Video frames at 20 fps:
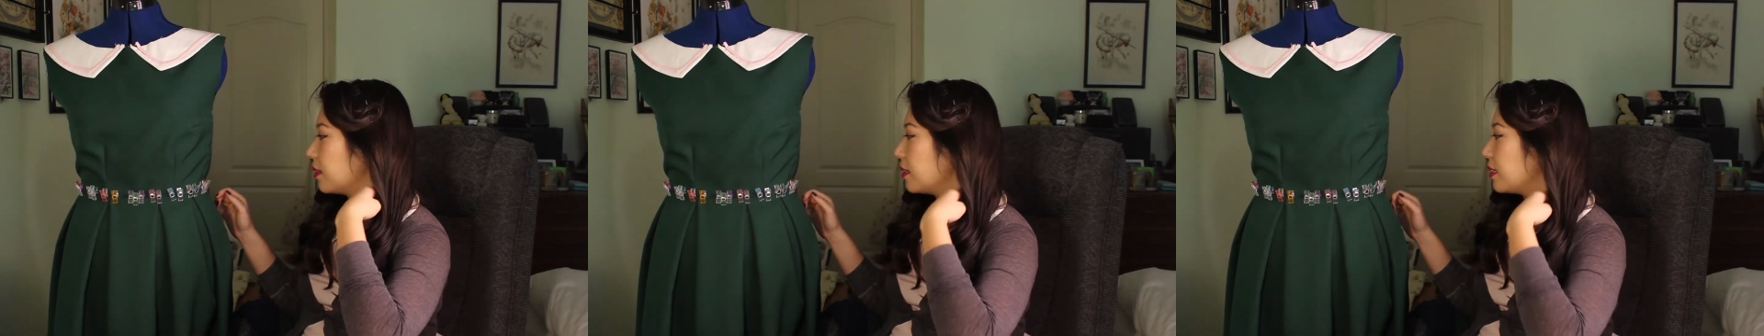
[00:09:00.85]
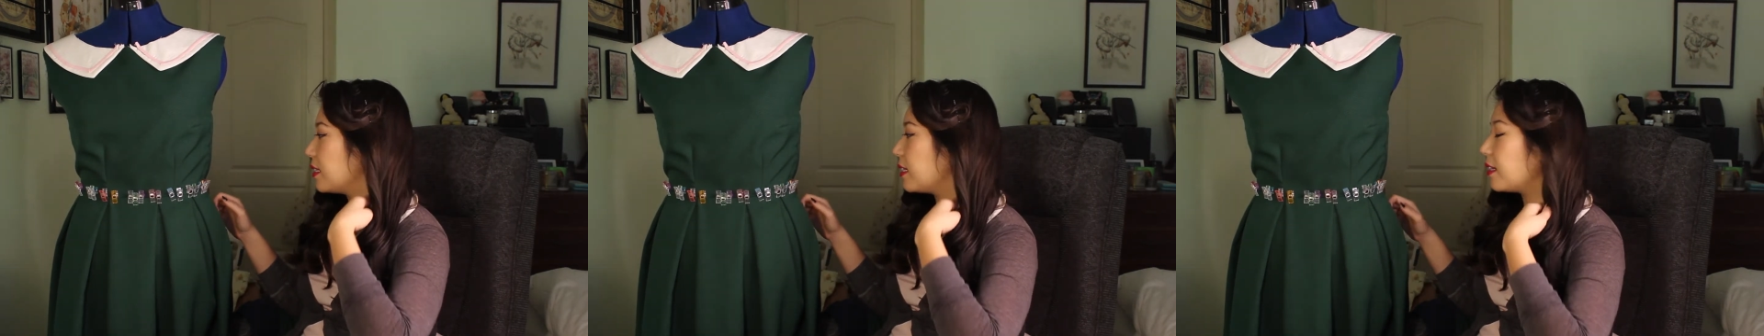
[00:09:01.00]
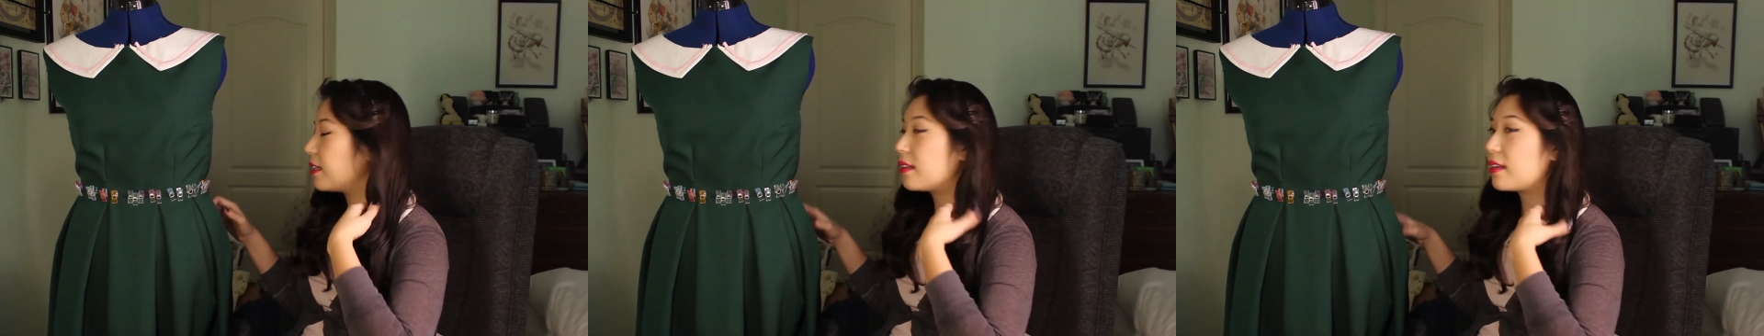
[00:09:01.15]

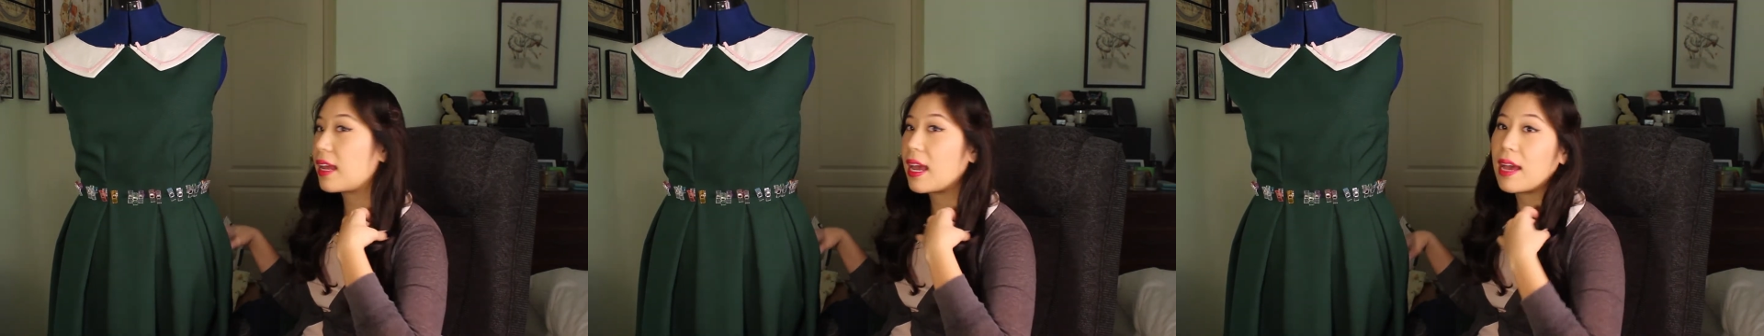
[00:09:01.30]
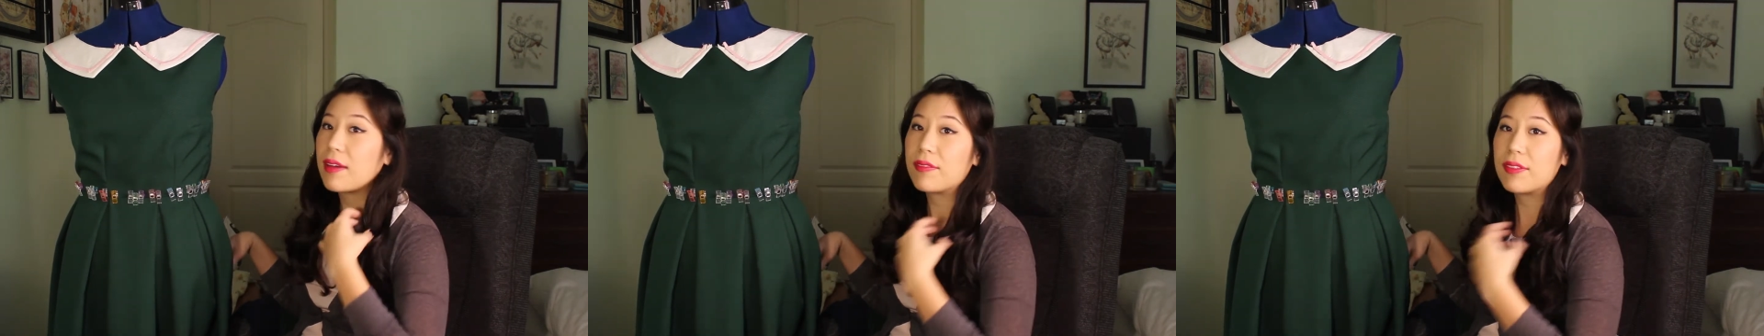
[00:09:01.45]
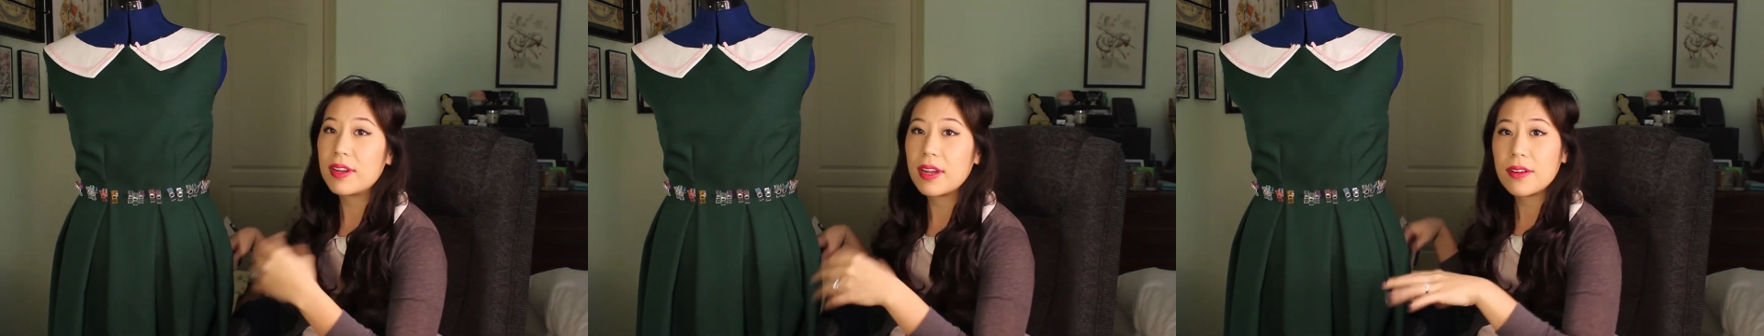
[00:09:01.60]
didn't
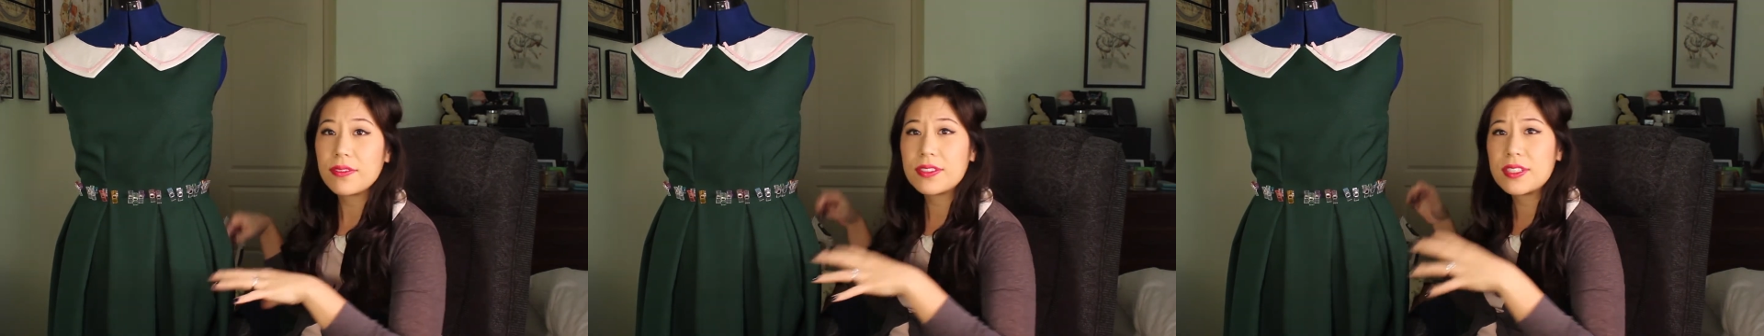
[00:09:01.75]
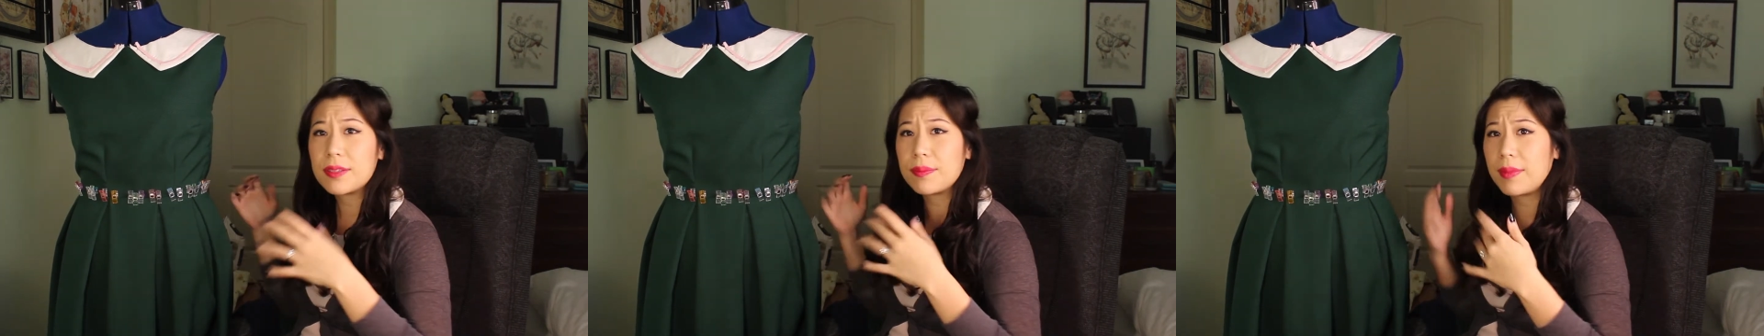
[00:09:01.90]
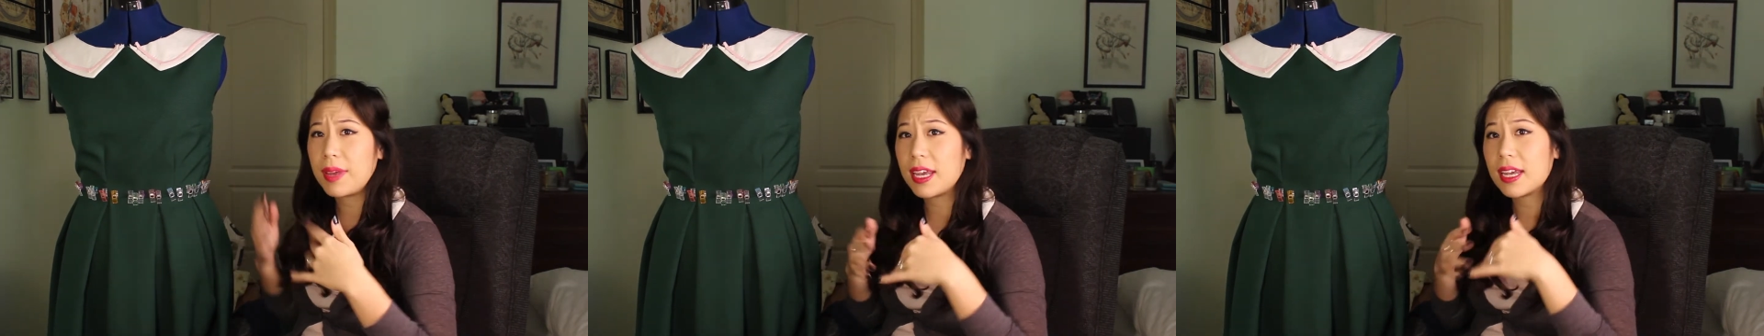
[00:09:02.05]
have enough
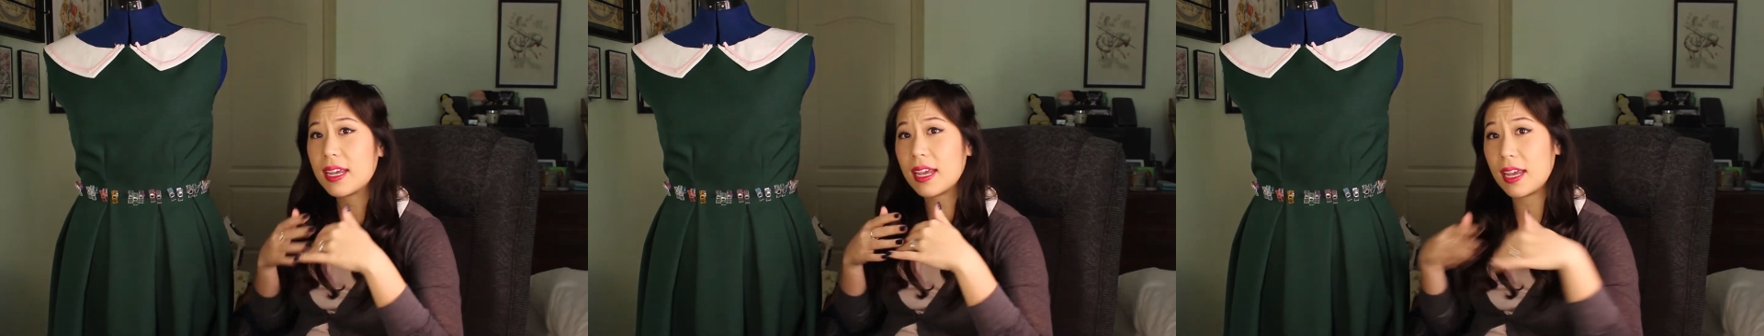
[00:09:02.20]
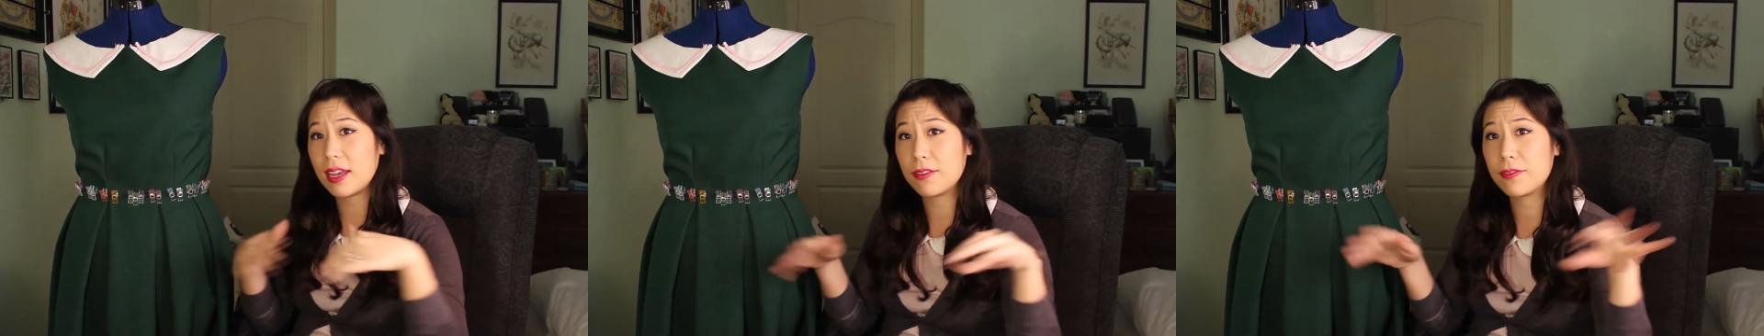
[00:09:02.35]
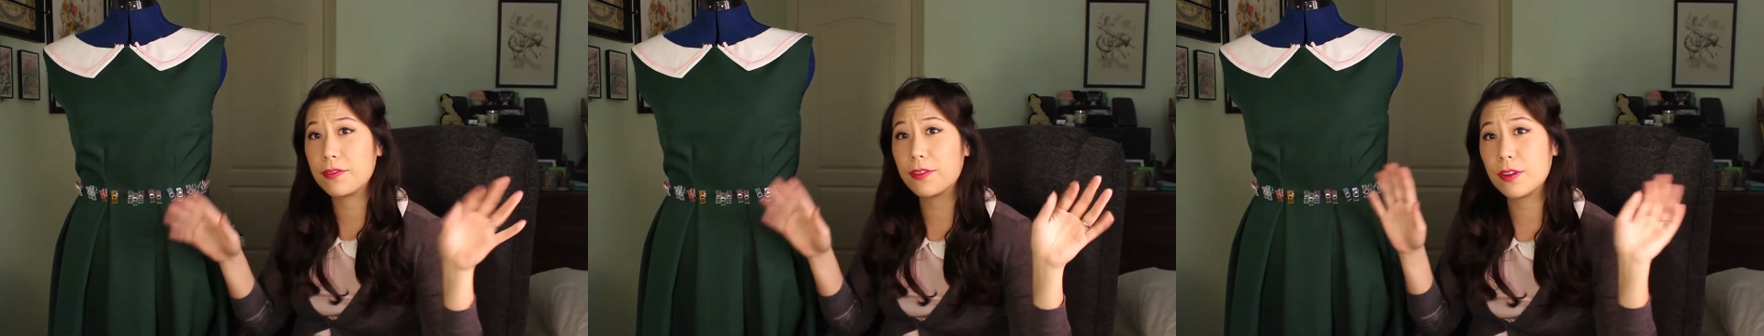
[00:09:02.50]
to make
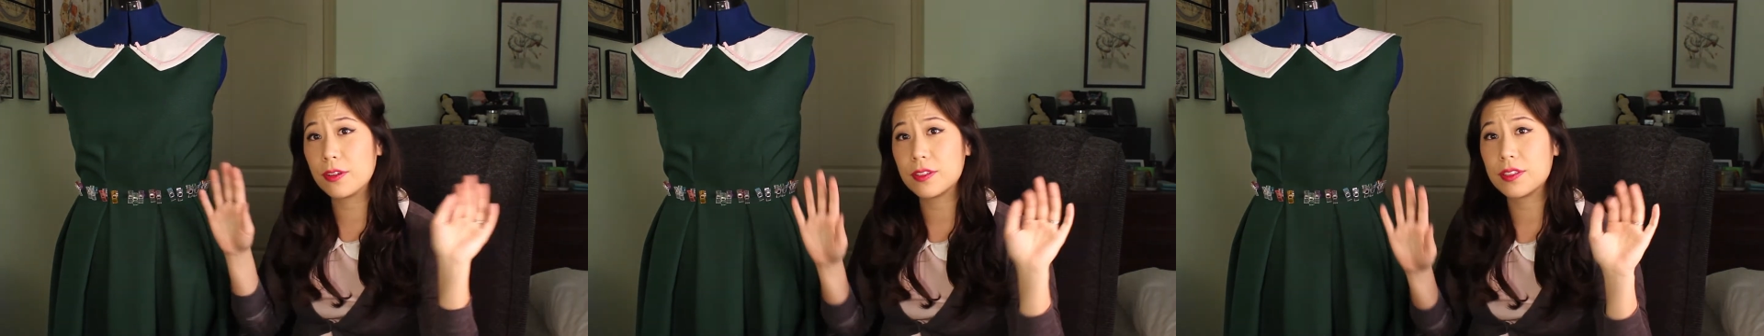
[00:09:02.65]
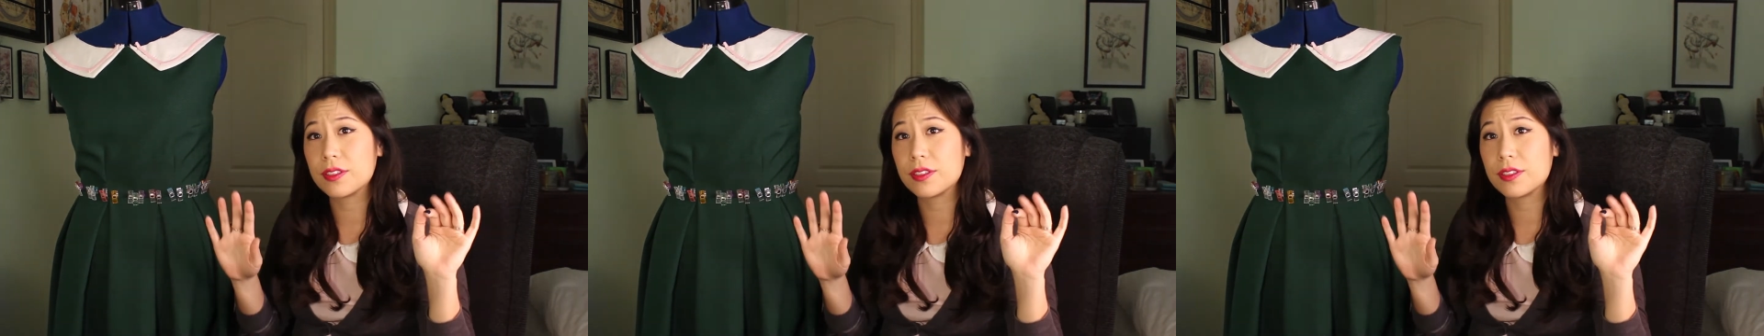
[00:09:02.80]
a full